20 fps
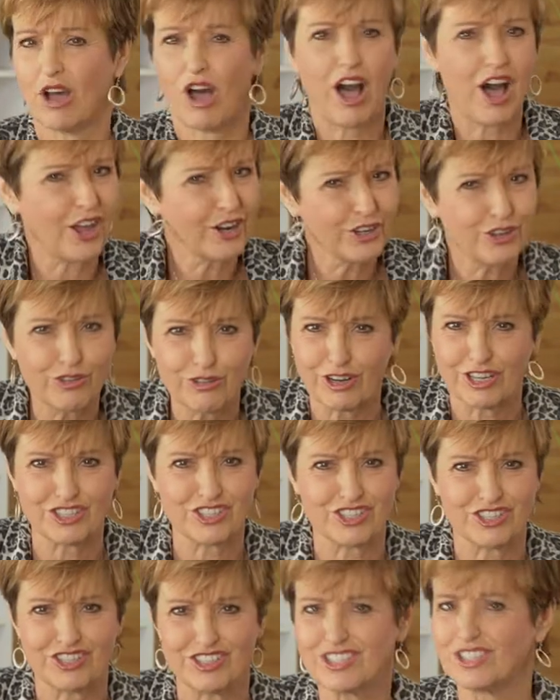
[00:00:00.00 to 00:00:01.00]
on
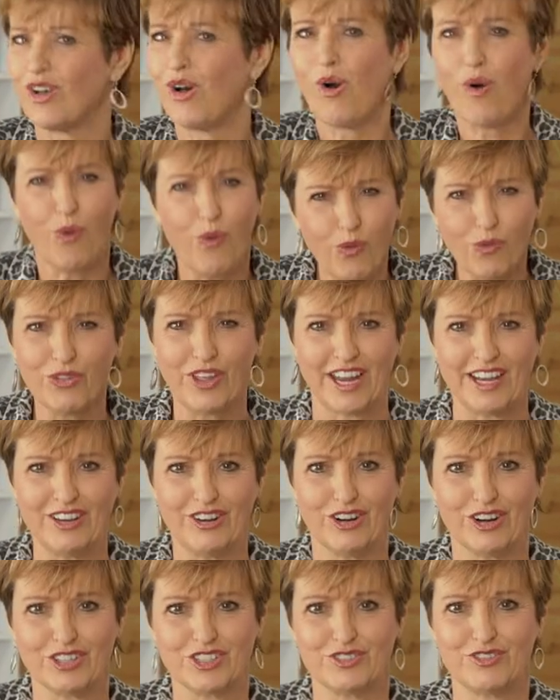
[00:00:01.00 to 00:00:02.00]
crutches, whole nine
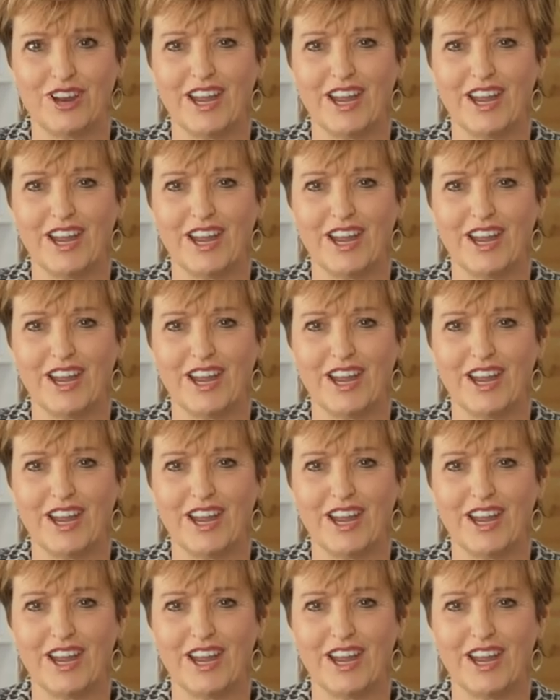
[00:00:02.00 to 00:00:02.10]
yards,